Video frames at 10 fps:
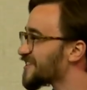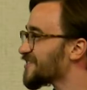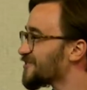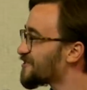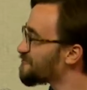
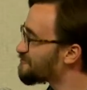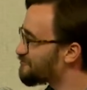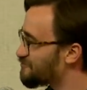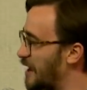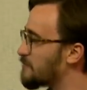the
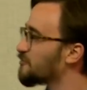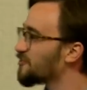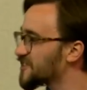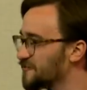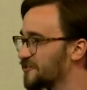probable
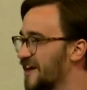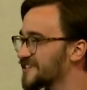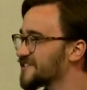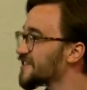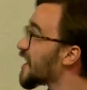reason for that is they